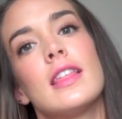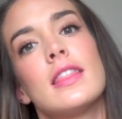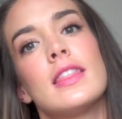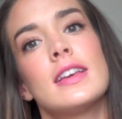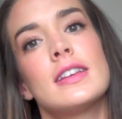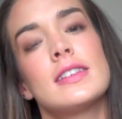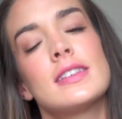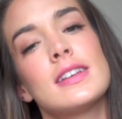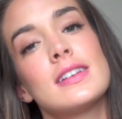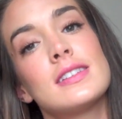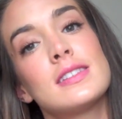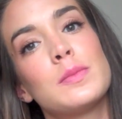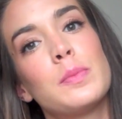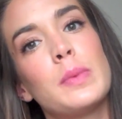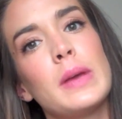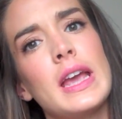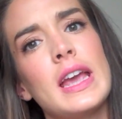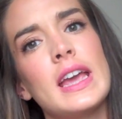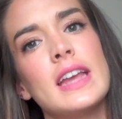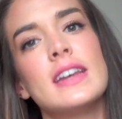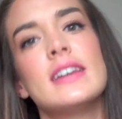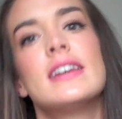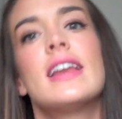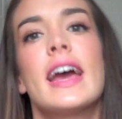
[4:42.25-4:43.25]
This has
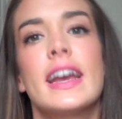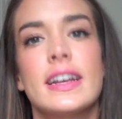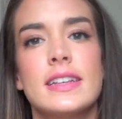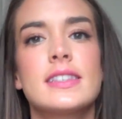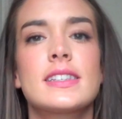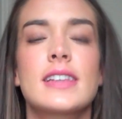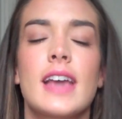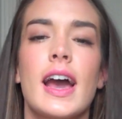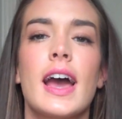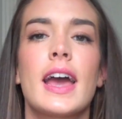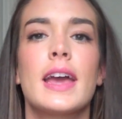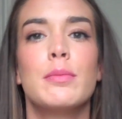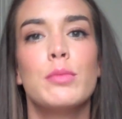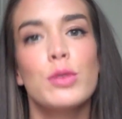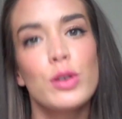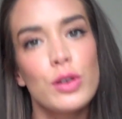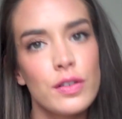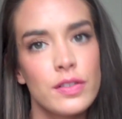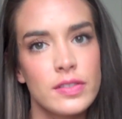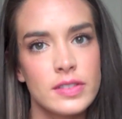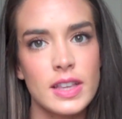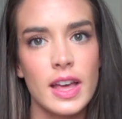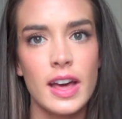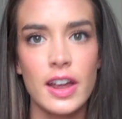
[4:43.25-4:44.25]
been nice guy
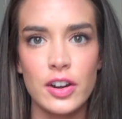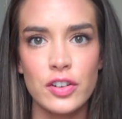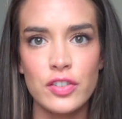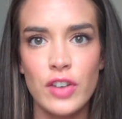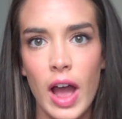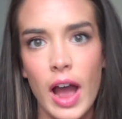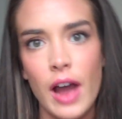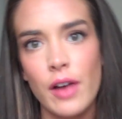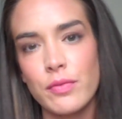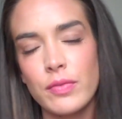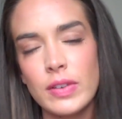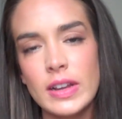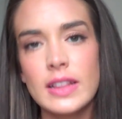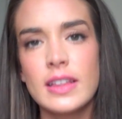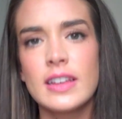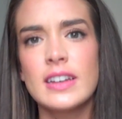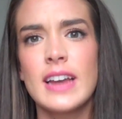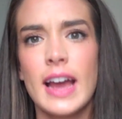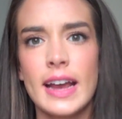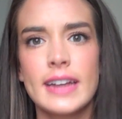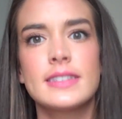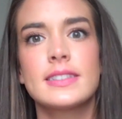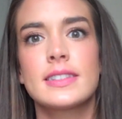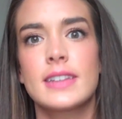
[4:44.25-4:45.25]
moves that are not really
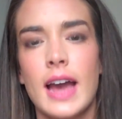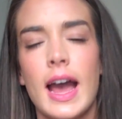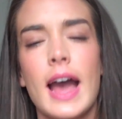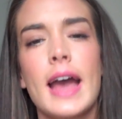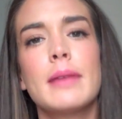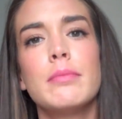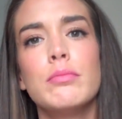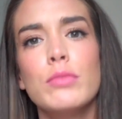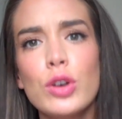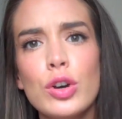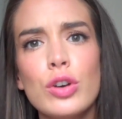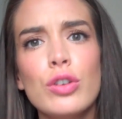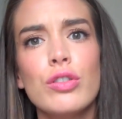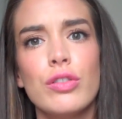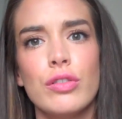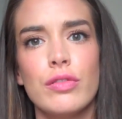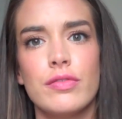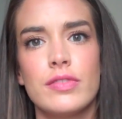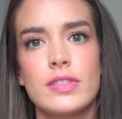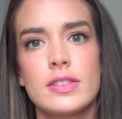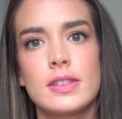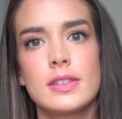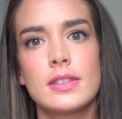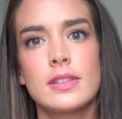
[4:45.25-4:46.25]
nice guy
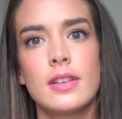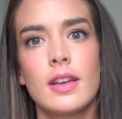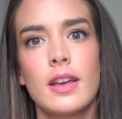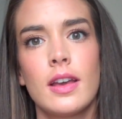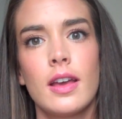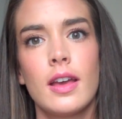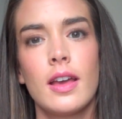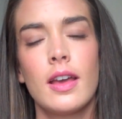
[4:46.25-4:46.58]
moves.